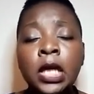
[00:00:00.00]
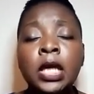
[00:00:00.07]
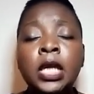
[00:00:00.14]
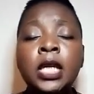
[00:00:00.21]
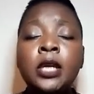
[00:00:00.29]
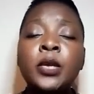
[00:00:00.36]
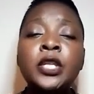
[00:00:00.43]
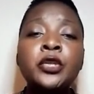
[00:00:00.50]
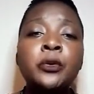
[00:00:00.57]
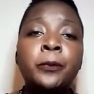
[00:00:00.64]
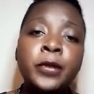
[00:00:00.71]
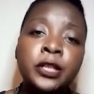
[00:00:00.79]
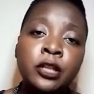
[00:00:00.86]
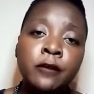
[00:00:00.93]
He went to
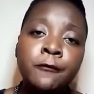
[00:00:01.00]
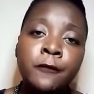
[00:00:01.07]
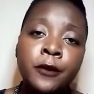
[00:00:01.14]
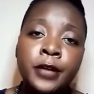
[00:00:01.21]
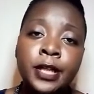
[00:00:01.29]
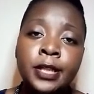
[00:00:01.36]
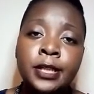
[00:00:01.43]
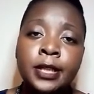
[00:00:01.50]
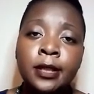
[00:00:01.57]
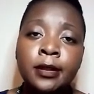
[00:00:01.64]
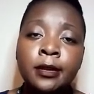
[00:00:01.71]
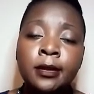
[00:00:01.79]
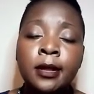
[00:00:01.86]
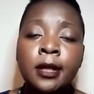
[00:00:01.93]
prison for it,
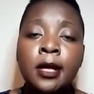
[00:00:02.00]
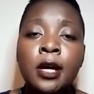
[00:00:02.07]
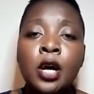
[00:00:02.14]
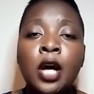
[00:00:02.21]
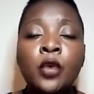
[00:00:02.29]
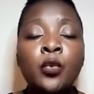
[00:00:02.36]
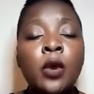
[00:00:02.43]
and